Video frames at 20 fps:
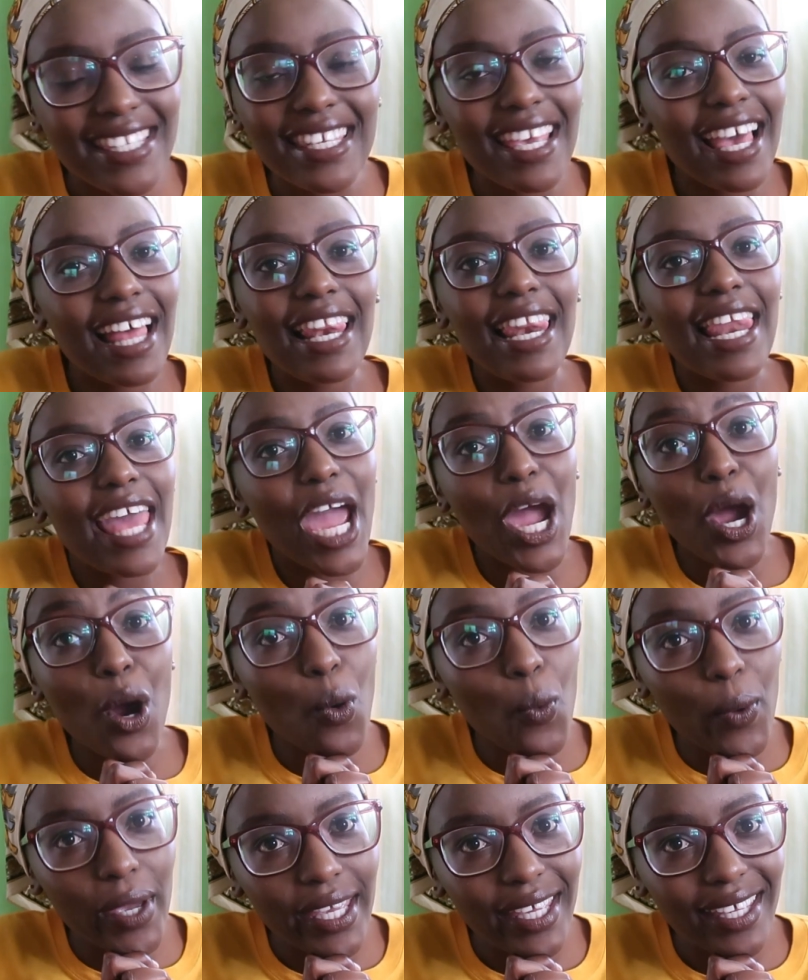
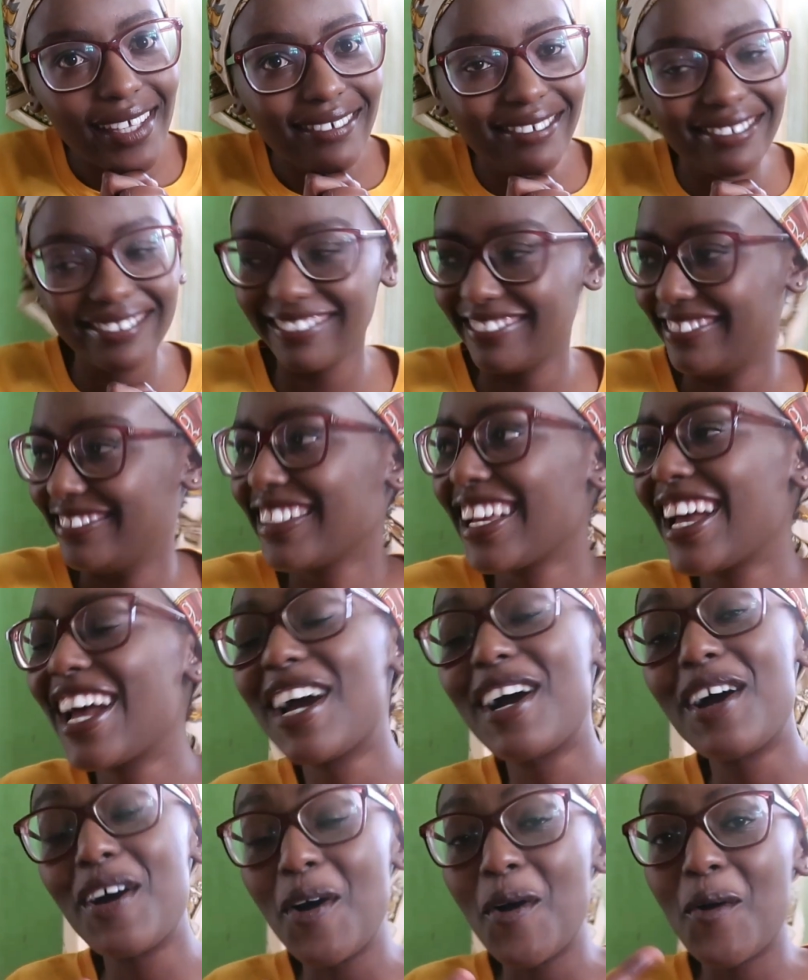
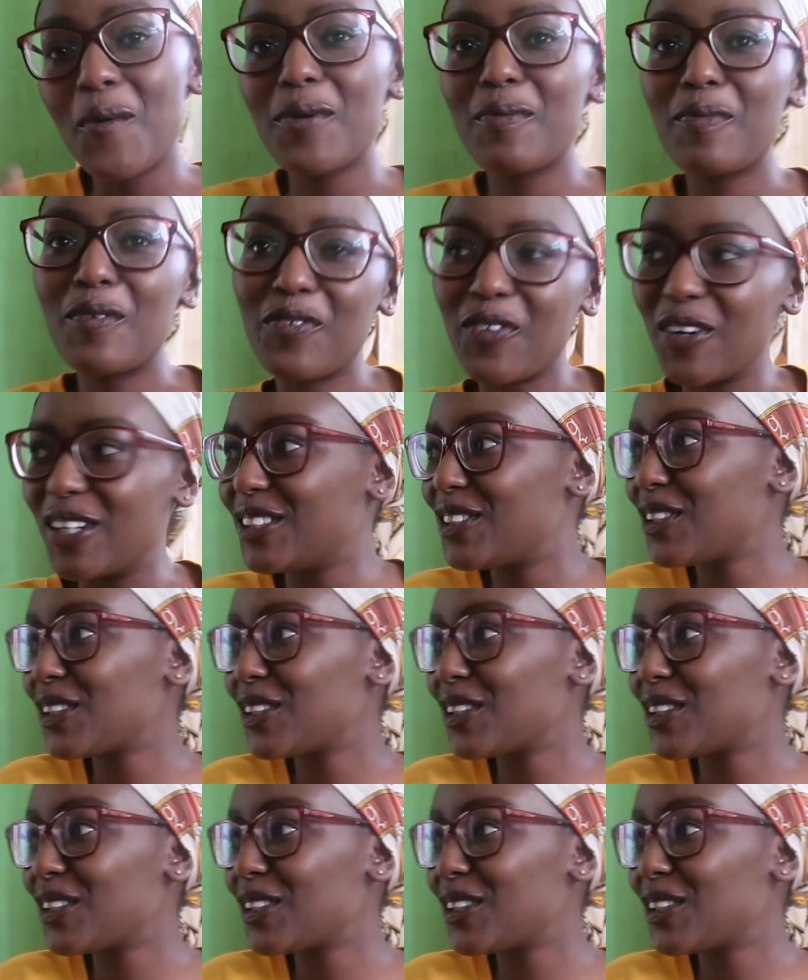We move on.